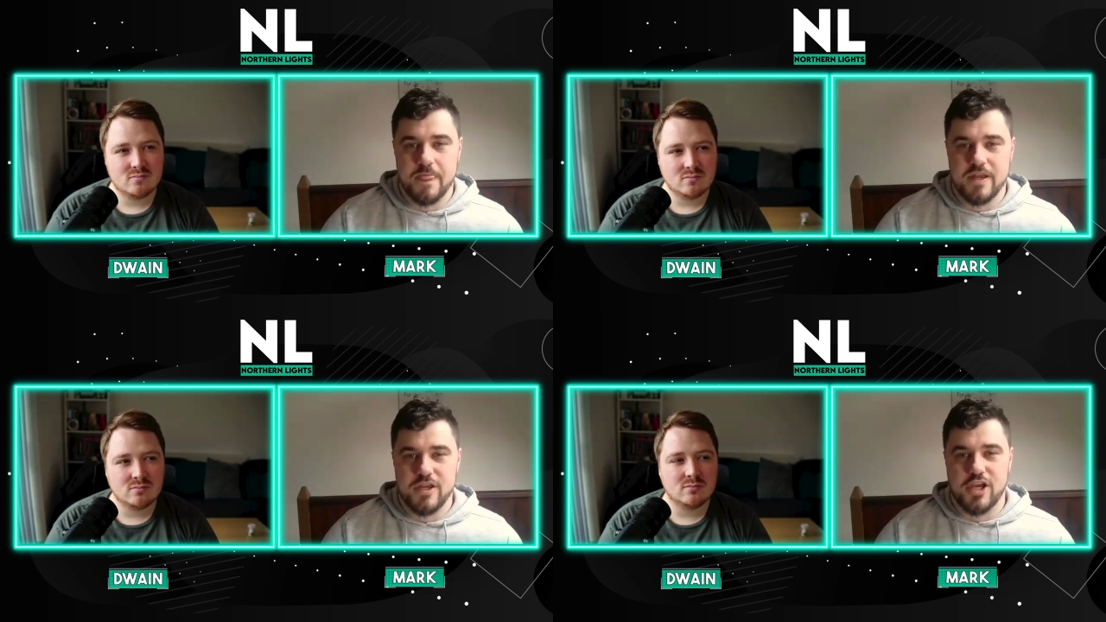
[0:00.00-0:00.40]

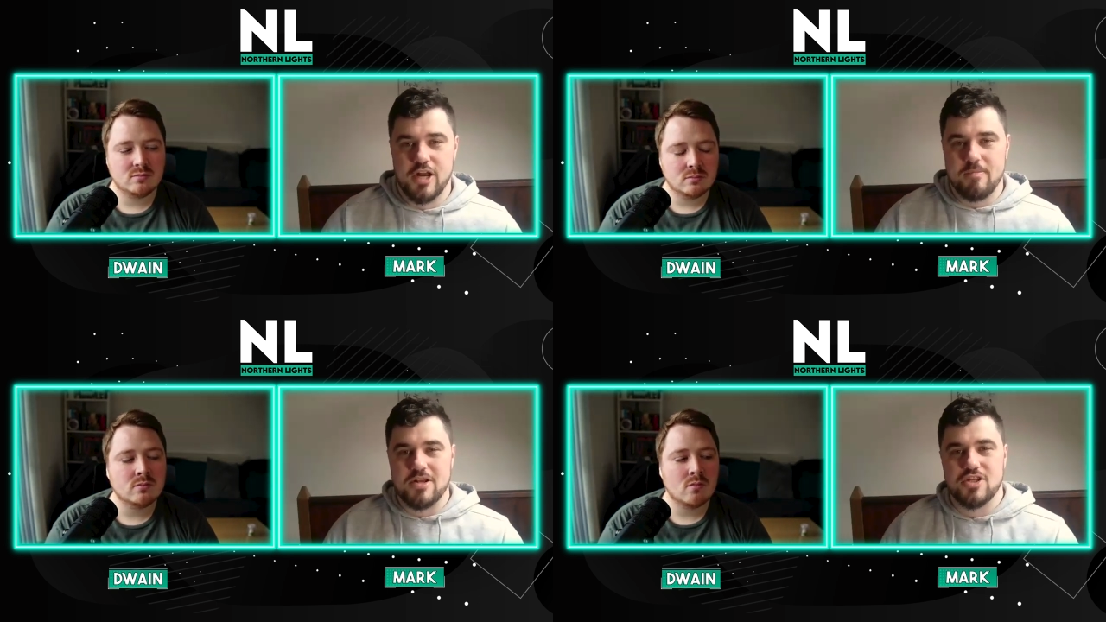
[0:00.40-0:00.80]
Speaker 1: you can
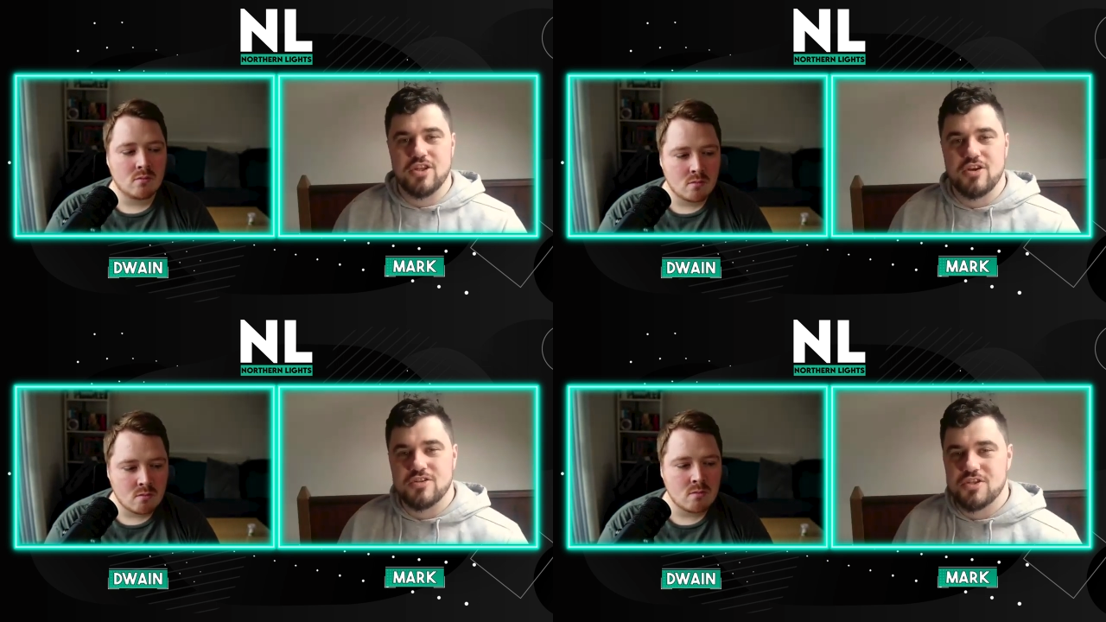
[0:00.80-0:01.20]
imagine
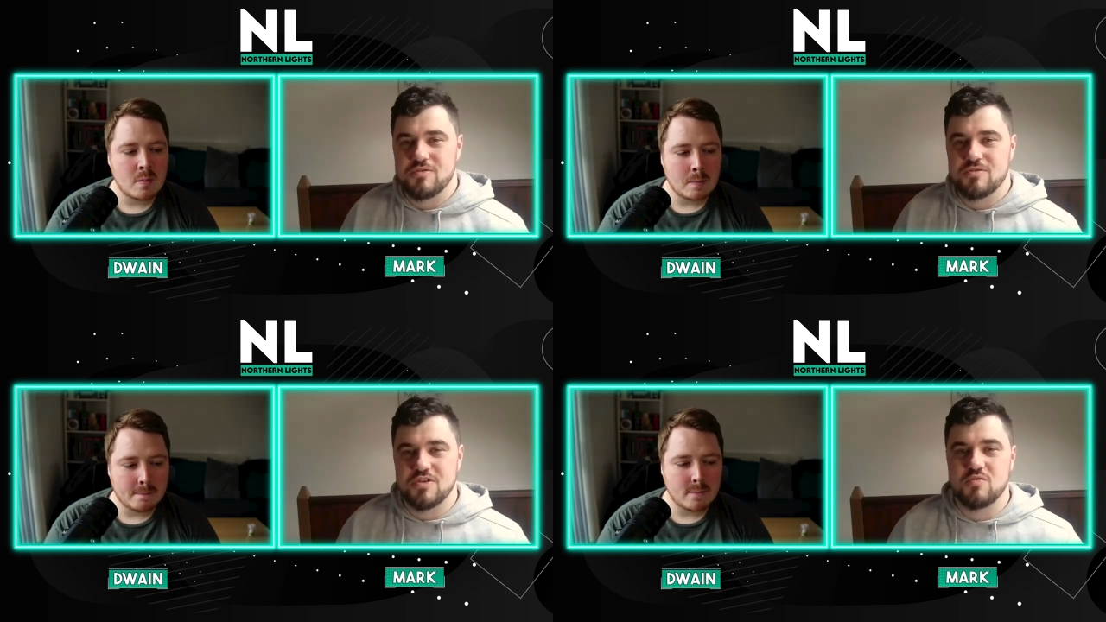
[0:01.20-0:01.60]
those
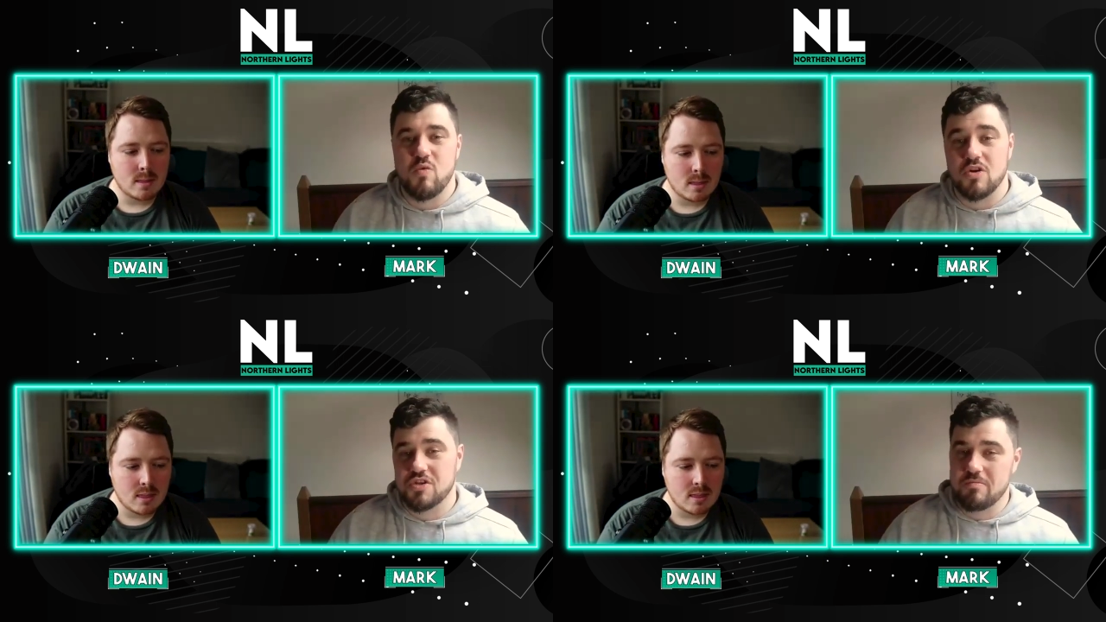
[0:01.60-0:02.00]
dudes who'd
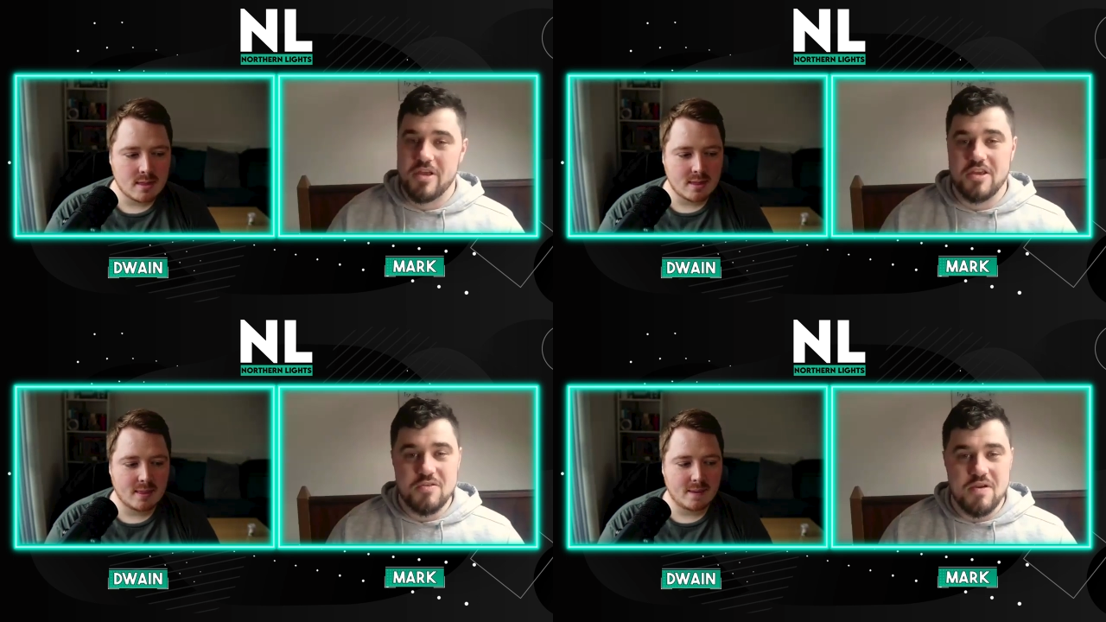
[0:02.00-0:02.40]
watch a bit
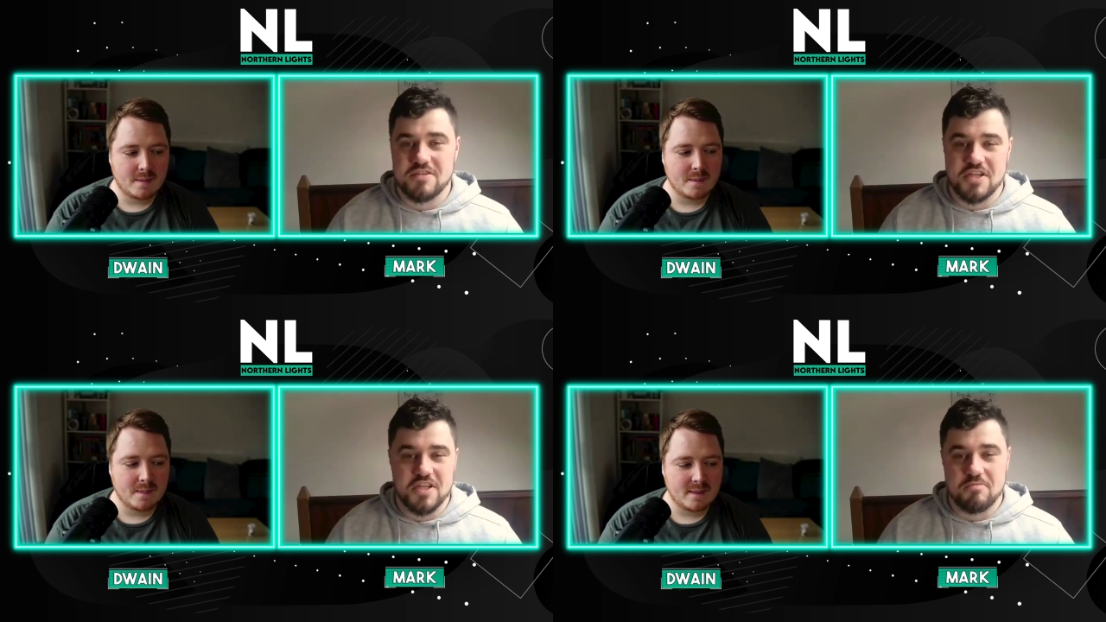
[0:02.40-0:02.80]
of
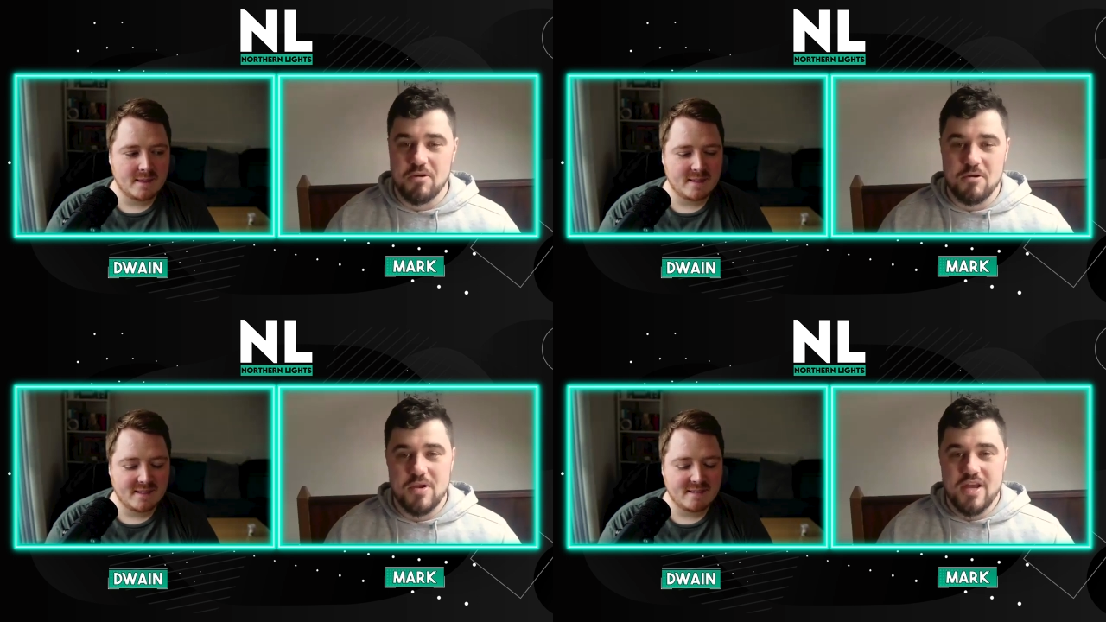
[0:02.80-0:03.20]
UFC at the
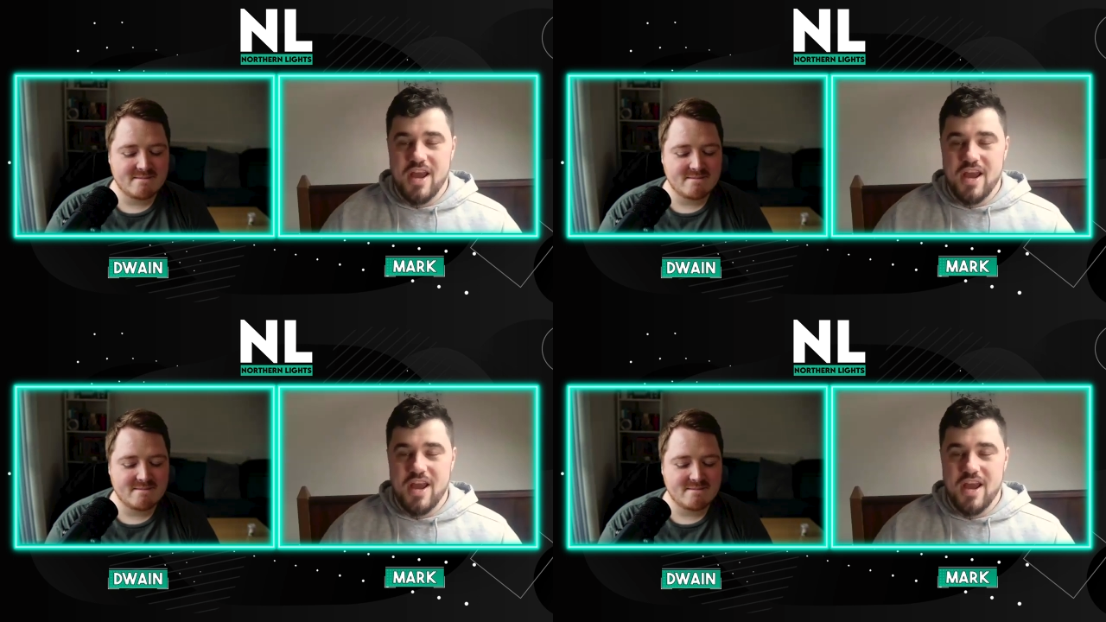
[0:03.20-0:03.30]
pub